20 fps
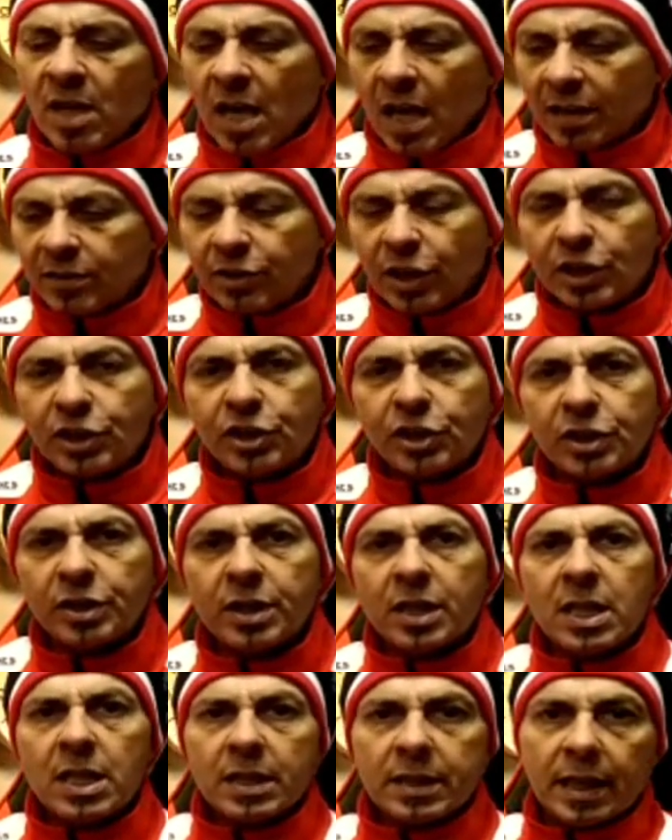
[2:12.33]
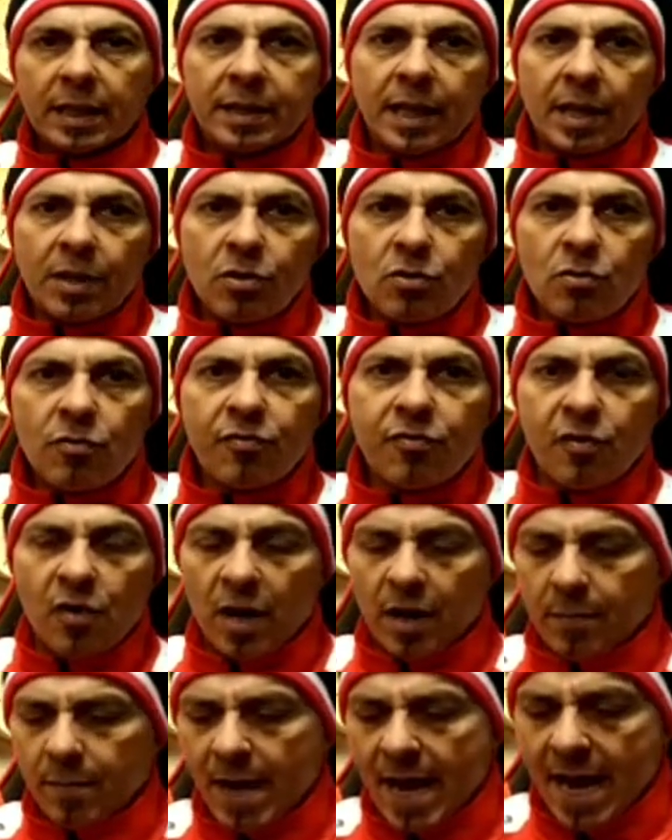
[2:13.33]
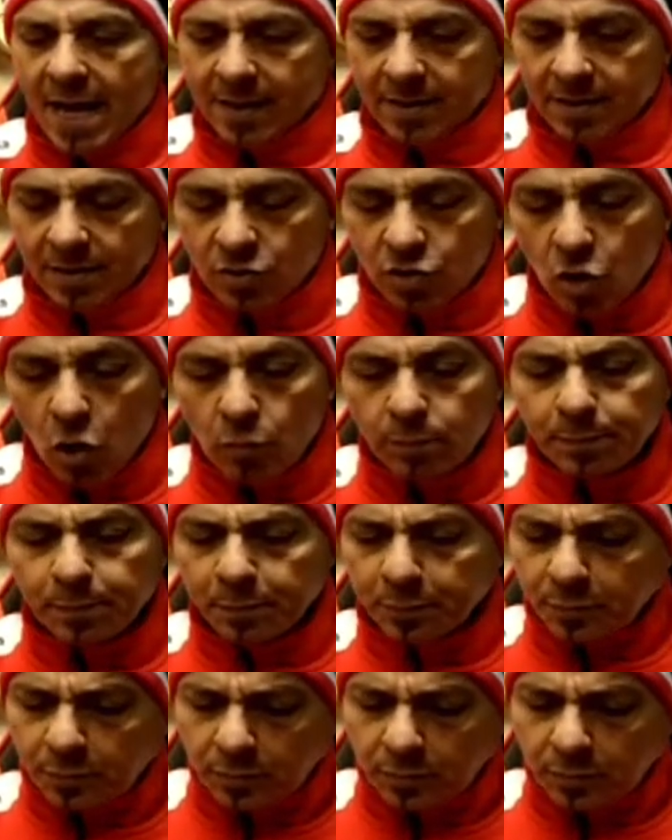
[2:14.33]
addition that the new frame has. So